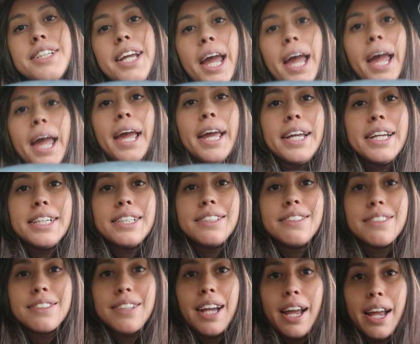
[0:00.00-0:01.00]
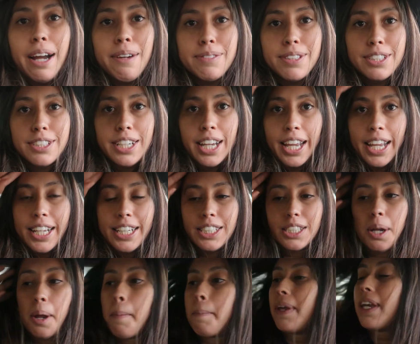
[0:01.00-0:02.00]
change. I have to
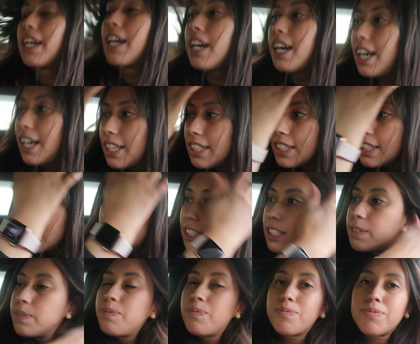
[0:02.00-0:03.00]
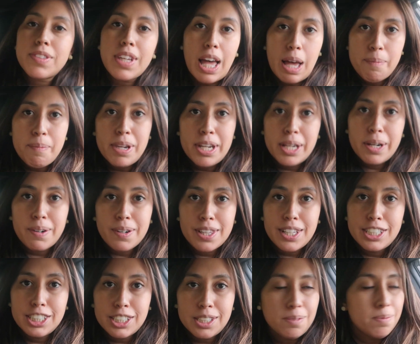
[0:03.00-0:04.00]
change because I'm gonna go to
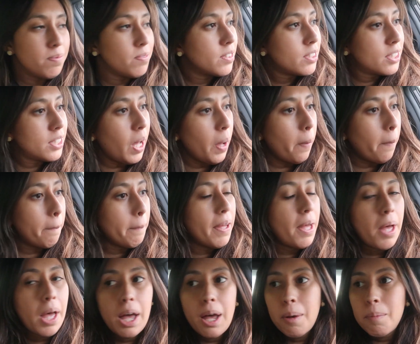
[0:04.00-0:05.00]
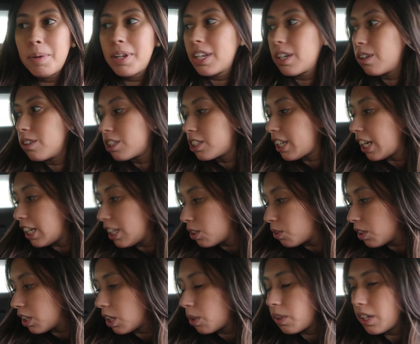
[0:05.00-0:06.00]
the gym. So I'm gonna go
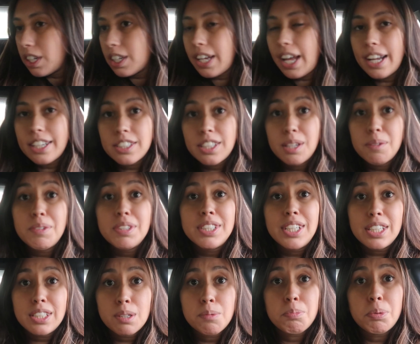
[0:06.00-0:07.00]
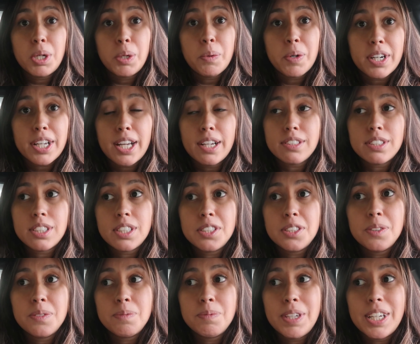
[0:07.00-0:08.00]
change really quick. Actually, I'm gonna take some pre-workout
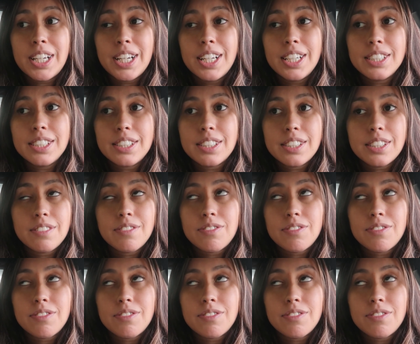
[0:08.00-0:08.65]
too, because